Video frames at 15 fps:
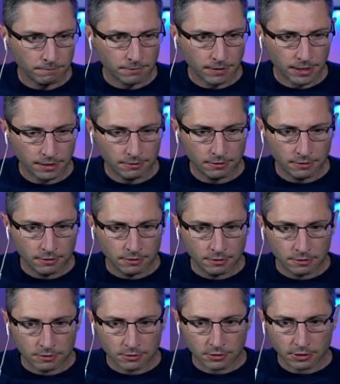Okay,
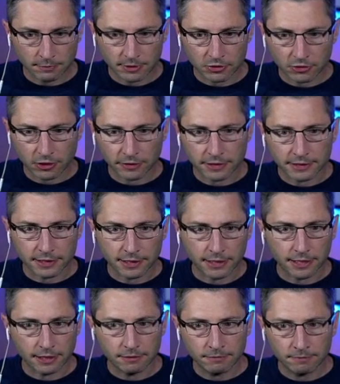so let me draw this
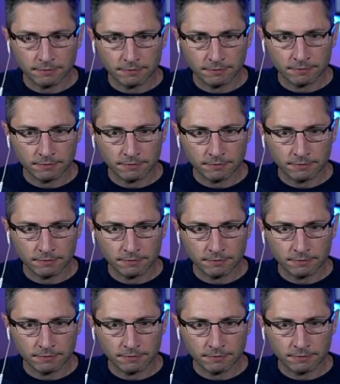again.